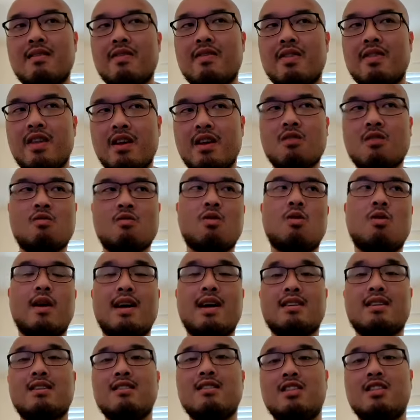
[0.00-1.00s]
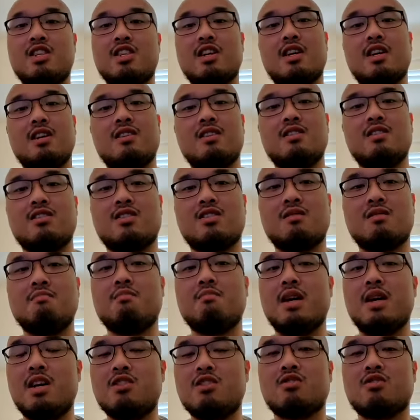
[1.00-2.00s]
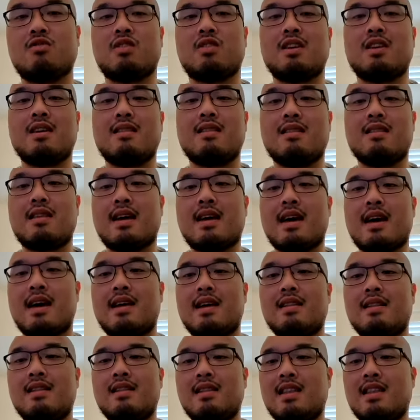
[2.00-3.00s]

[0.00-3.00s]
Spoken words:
their role has to change majorly in that